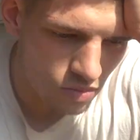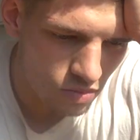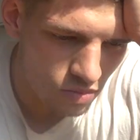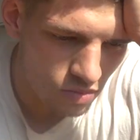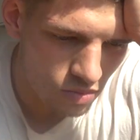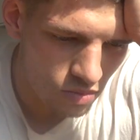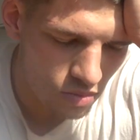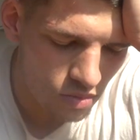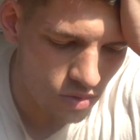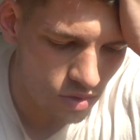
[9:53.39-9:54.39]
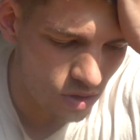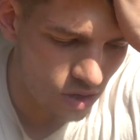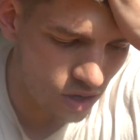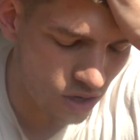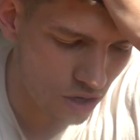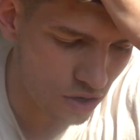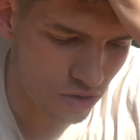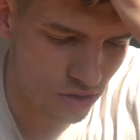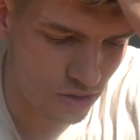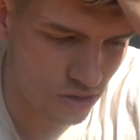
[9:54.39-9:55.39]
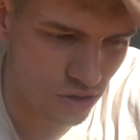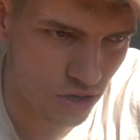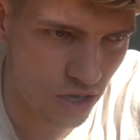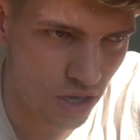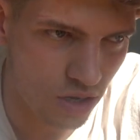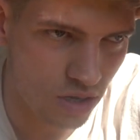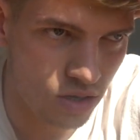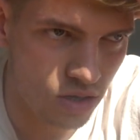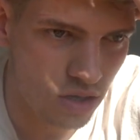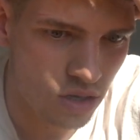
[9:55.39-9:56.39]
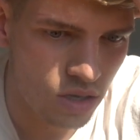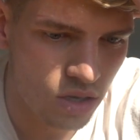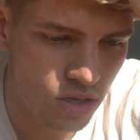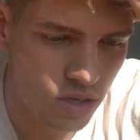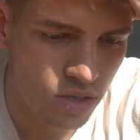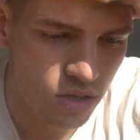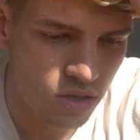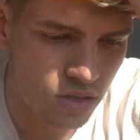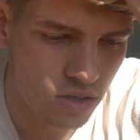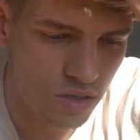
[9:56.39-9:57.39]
Hello. Hello. Yeah, okay. You want